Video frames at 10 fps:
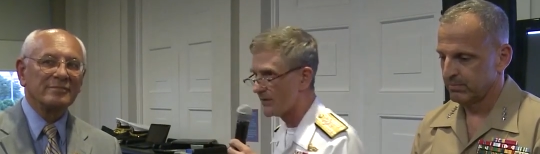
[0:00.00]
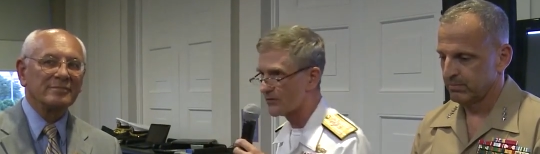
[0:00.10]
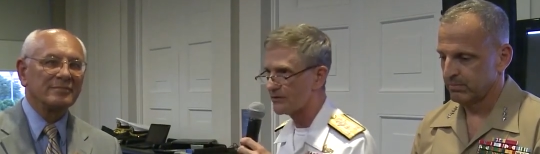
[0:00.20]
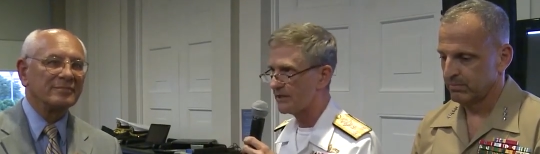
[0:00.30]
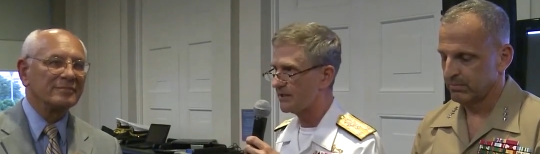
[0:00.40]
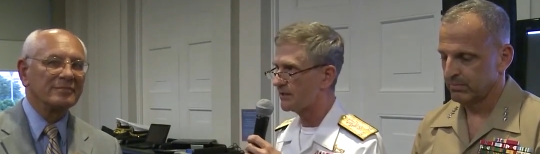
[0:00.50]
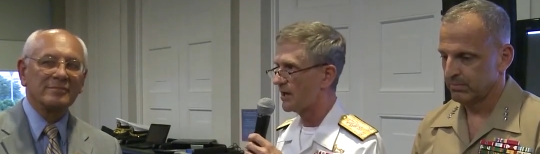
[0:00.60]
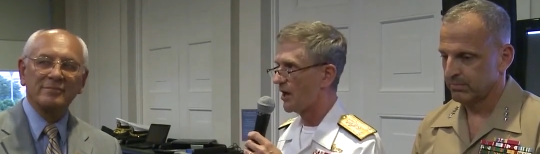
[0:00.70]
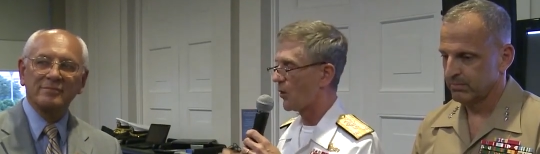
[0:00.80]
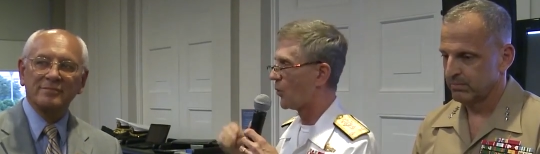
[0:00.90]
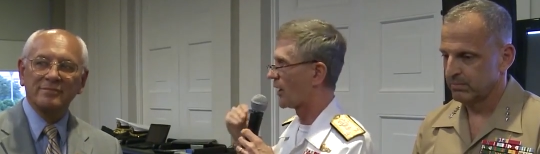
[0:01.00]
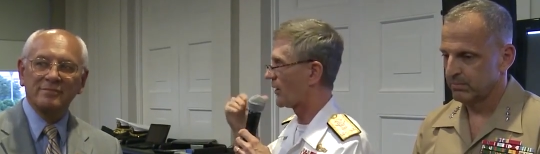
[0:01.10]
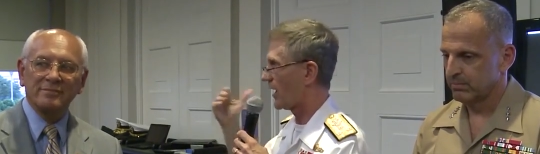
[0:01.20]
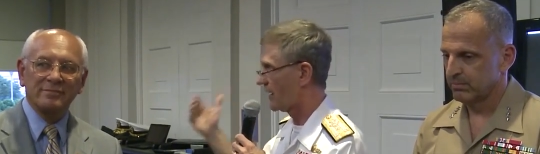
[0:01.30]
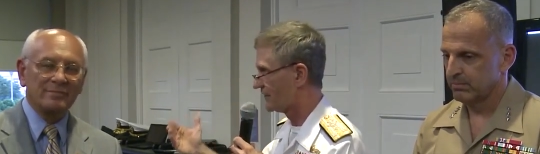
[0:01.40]
Speaker 1: when they're needed,
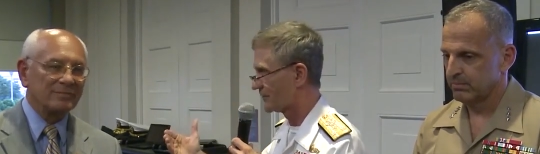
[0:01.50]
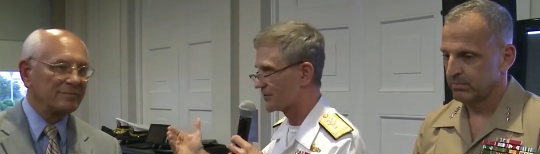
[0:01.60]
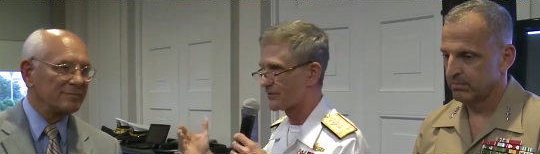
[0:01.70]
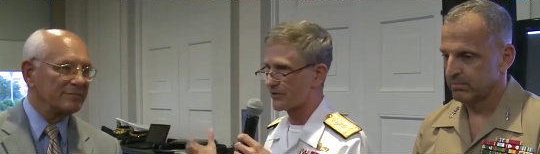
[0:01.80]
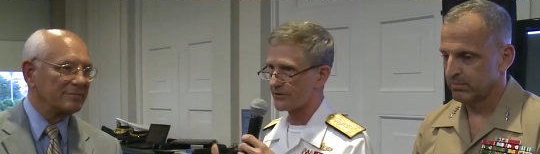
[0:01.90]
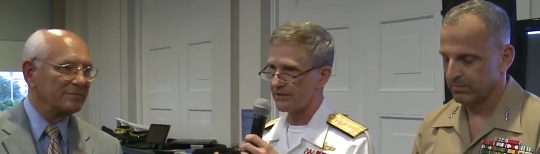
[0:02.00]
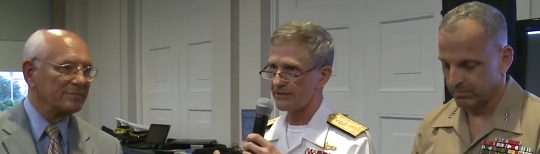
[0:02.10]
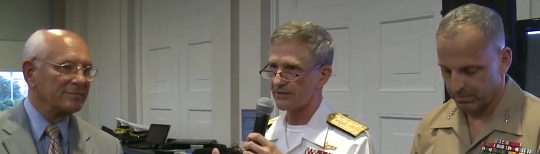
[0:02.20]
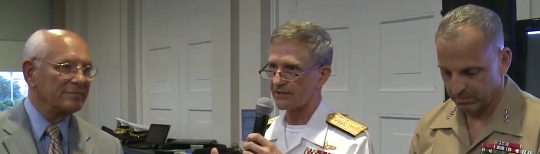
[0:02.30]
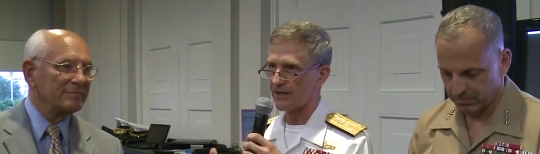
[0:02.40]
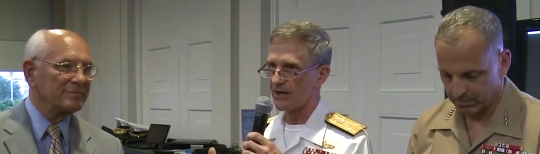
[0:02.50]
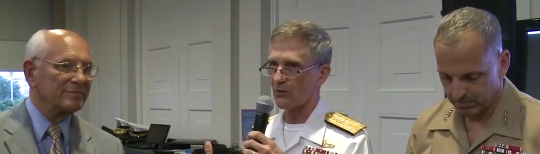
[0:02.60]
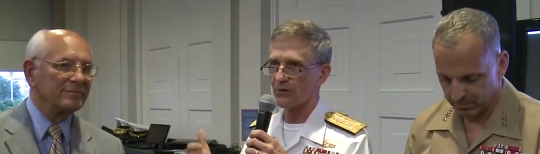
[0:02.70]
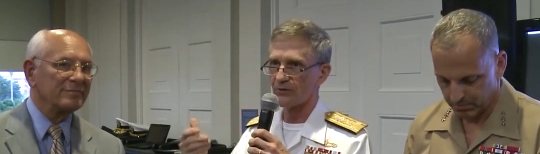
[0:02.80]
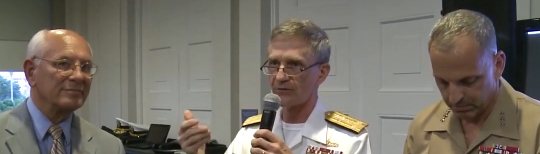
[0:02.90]
wherever they're needed,
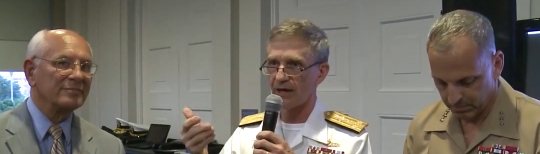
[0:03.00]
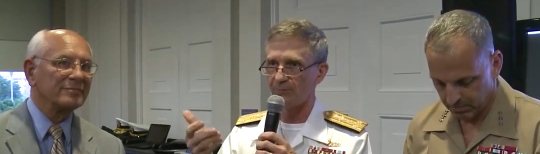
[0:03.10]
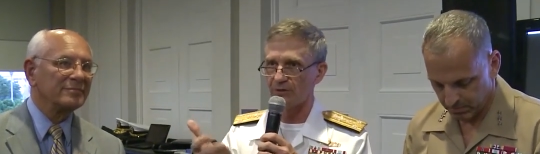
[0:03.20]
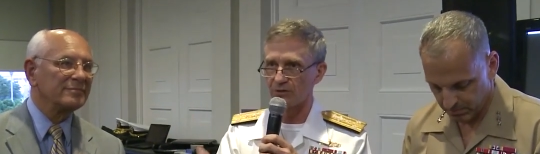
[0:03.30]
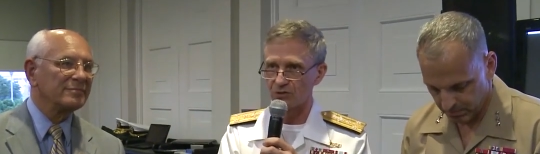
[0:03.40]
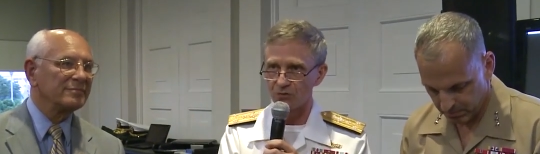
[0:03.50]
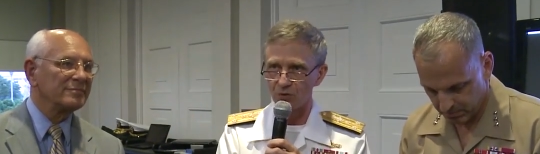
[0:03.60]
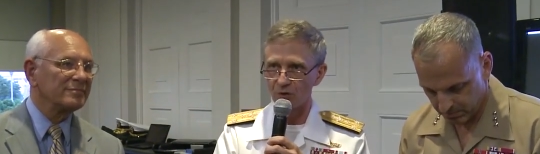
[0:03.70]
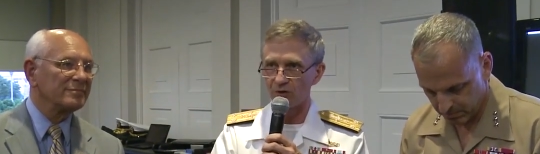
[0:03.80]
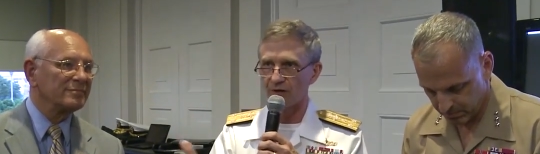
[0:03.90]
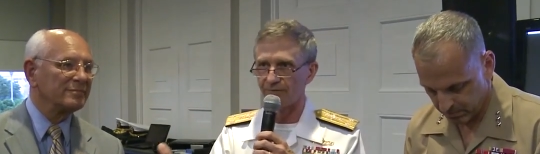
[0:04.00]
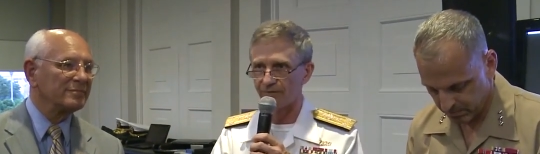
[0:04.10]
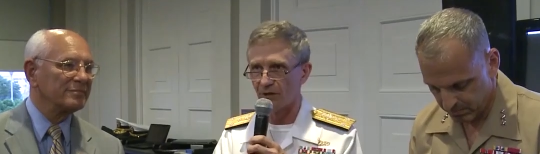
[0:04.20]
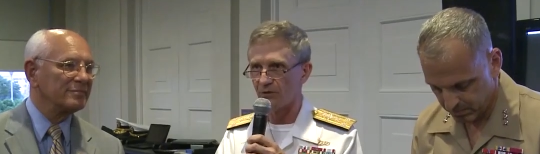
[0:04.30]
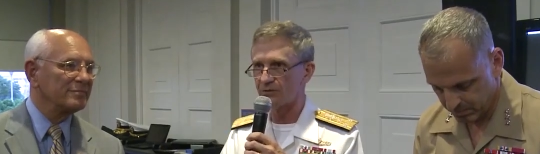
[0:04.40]
whether that be ashore,
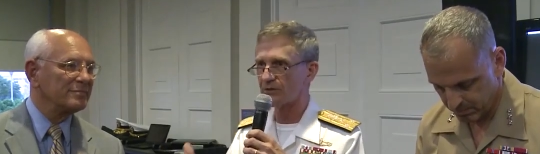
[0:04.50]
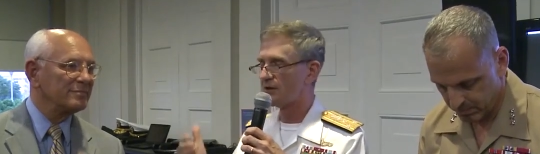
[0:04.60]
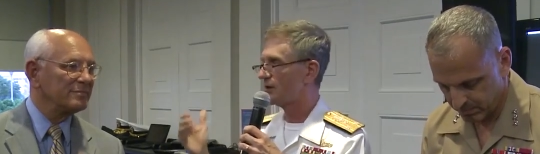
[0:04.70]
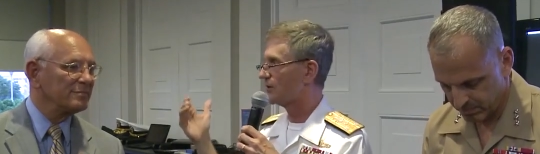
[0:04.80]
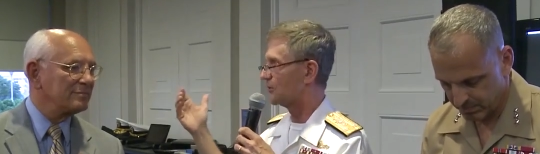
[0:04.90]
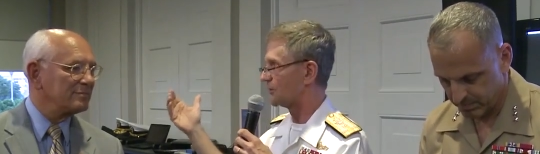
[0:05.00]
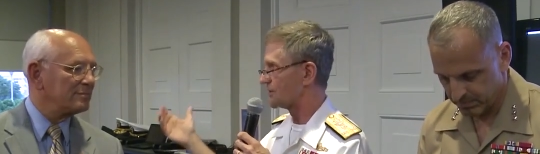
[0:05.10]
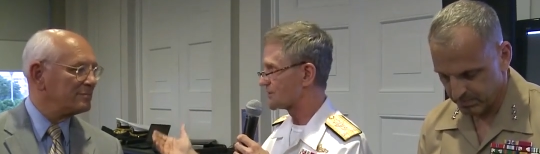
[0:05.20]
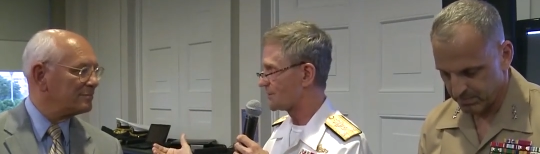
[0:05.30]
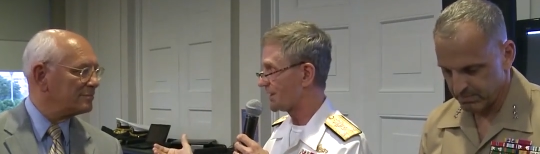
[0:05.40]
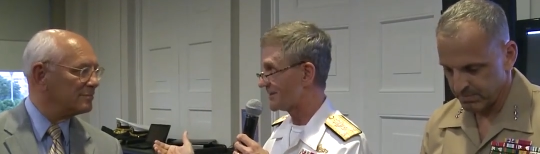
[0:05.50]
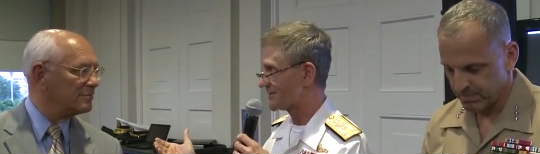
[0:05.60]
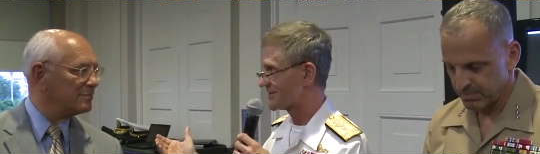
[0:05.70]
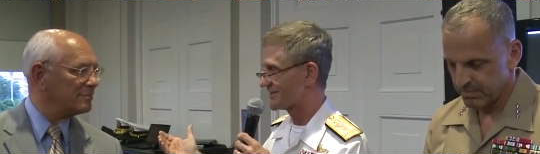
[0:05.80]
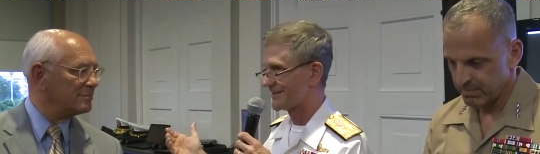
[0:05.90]
afloat, or in
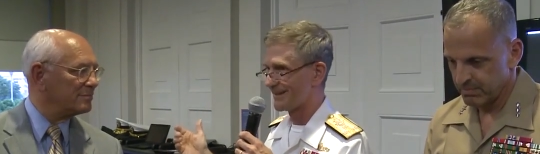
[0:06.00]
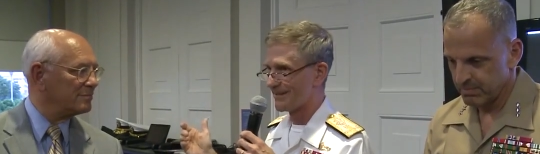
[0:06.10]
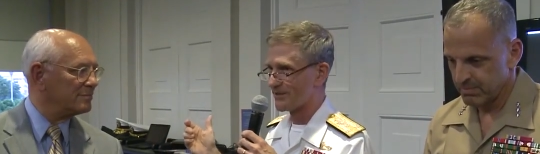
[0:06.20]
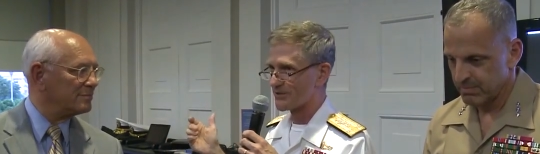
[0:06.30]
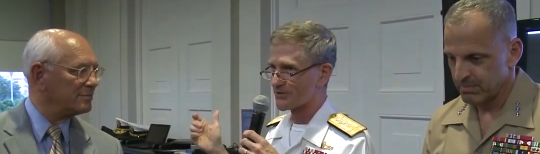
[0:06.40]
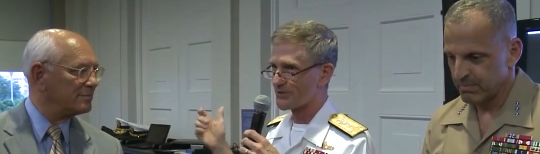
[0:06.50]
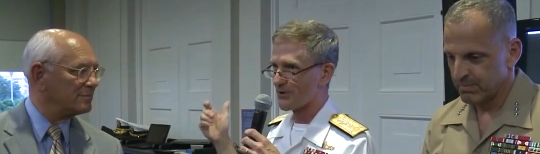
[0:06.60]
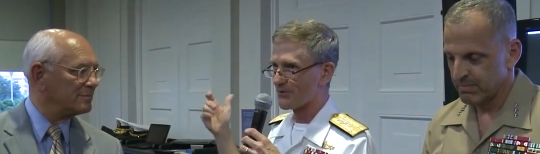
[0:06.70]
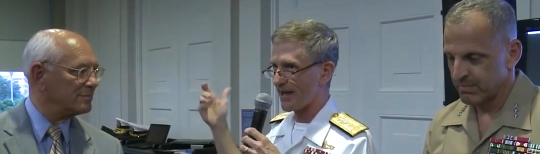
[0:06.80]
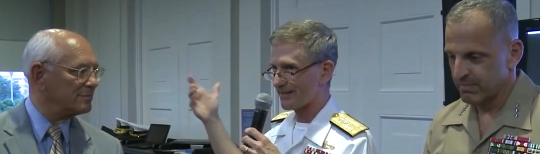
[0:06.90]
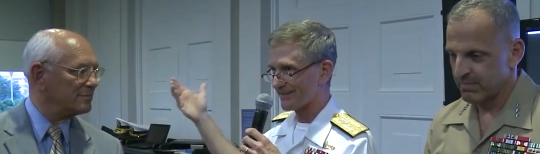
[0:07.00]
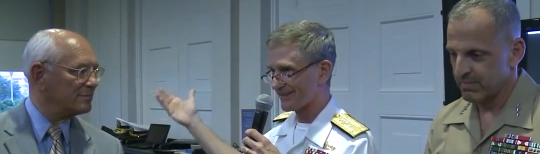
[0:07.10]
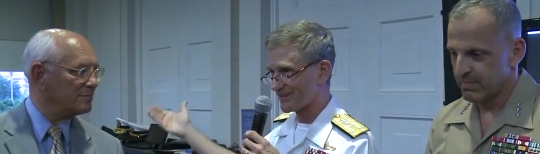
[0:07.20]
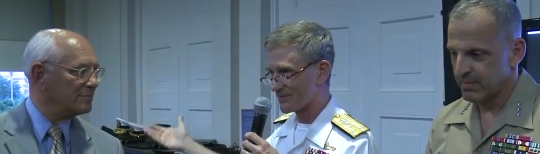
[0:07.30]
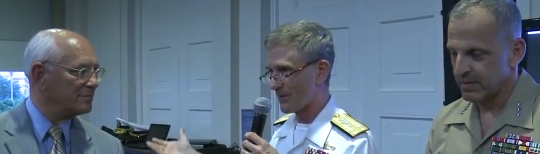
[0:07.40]
space. So that
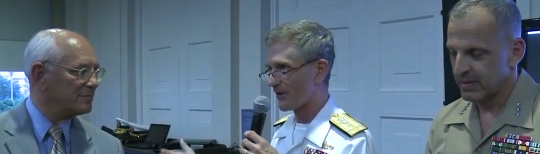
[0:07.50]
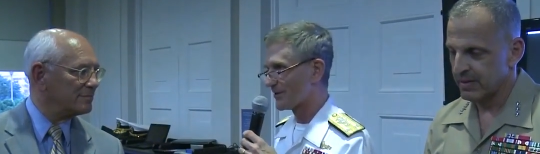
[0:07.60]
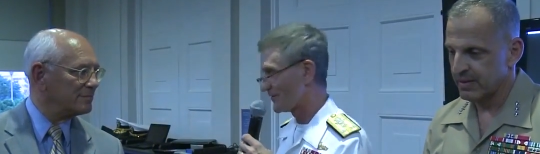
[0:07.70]
is part